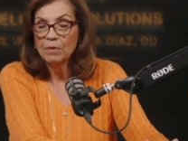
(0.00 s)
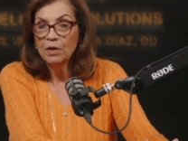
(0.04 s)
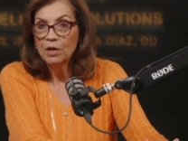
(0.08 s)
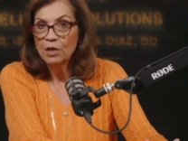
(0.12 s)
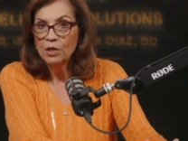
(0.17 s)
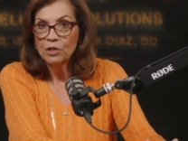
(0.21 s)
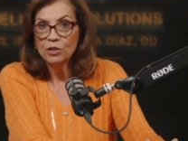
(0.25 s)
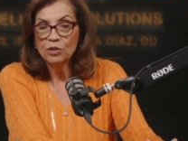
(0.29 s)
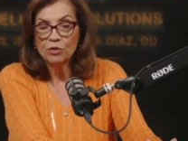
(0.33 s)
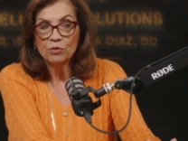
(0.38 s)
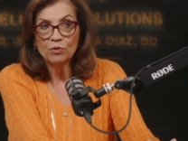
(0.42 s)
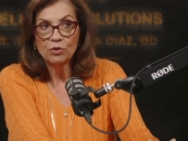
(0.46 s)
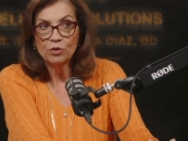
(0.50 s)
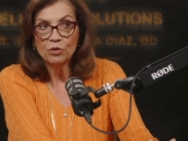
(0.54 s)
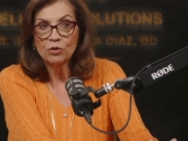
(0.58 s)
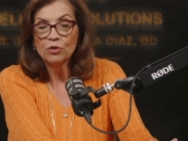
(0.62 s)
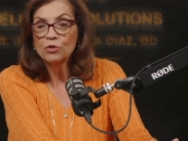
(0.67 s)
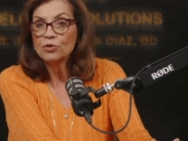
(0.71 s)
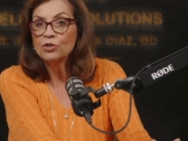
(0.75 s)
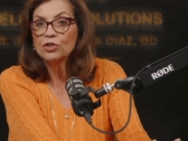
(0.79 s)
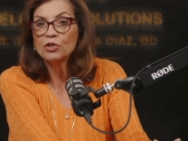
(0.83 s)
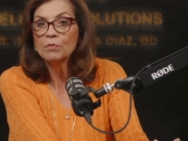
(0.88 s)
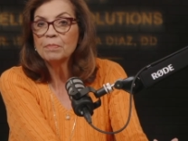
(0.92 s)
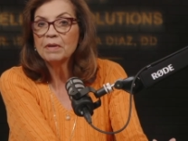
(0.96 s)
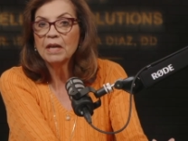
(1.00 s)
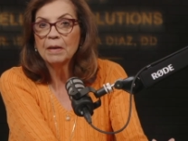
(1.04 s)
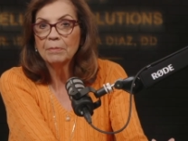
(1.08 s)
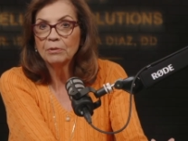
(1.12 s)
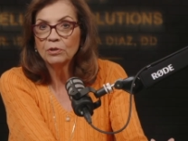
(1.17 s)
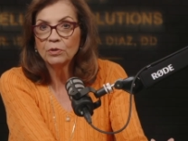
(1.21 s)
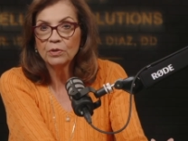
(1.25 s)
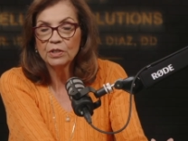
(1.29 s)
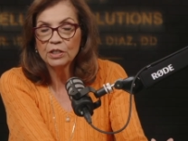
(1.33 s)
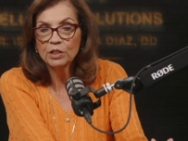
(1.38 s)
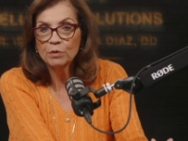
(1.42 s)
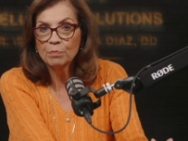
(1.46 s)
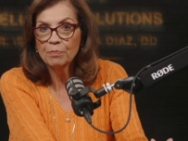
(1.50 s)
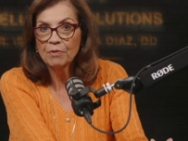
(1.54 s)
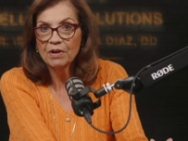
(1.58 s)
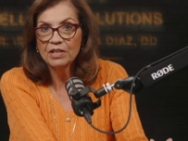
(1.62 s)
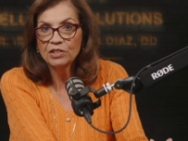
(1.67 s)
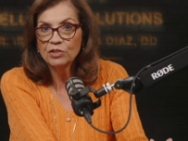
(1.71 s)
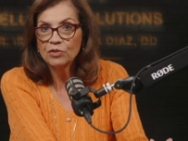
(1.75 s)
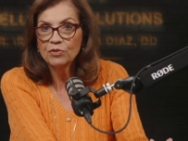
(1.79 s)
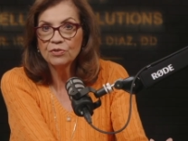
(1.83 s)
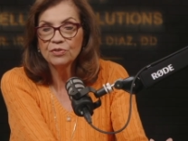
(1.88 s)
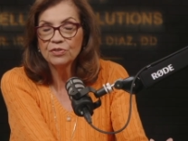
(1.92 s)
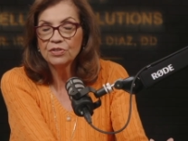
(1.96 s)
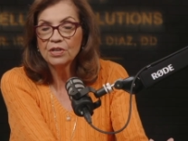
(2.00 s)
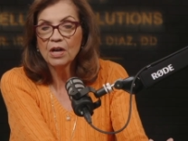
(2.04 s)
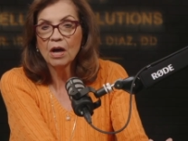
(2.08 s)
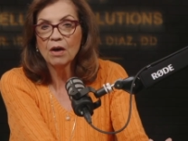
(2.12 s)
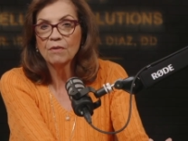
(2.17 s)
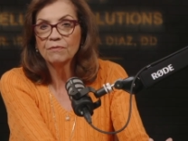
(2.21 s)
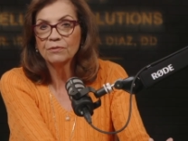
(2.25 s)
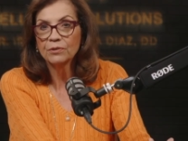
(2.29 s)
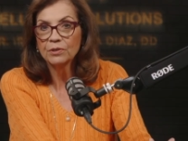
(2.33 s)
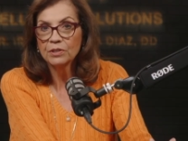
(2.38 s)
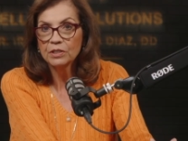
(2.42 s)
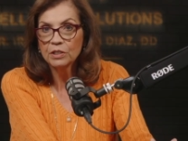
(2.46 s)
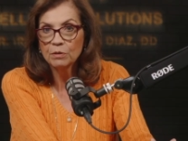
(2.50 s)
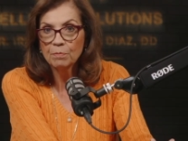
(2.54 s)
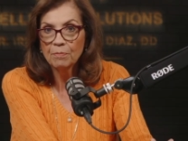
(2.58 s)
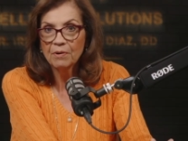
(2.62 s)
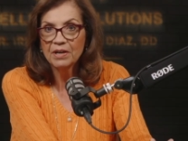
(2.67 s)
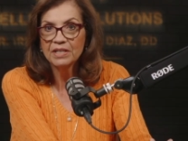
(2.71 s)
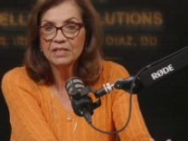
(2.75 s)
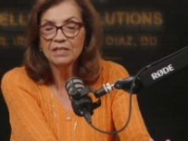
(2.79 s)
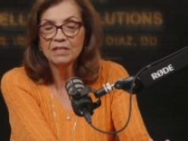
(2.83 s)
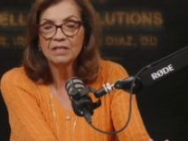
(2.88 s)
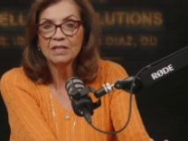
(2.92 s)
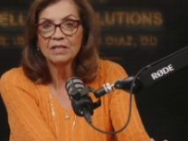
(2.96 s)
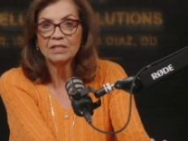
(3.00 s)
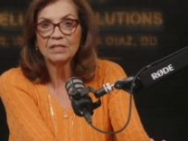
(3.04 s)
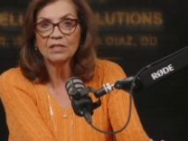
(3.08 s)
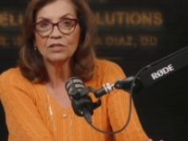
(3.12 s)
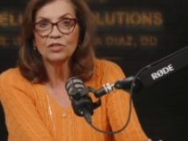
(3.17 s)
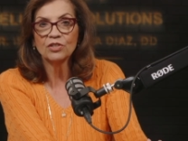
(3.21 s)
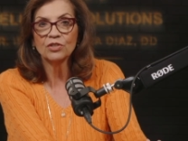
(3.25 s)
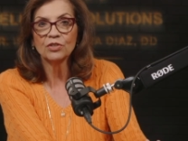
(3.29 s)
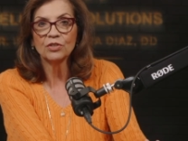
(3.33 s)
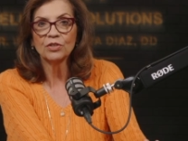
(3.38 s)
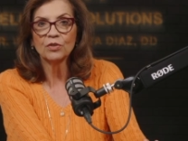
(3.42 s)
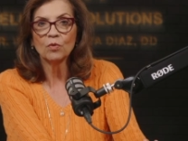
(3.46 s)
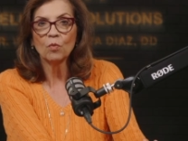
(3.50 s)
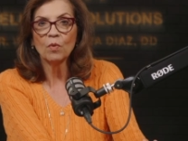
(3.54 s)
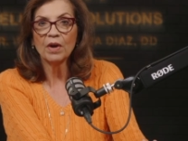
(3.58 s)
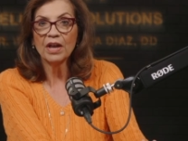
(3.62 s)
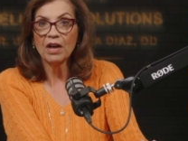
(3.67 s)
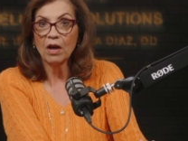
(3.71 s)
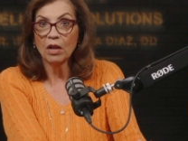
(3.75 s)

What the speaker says: used to be able to express yourself or express things a certain way,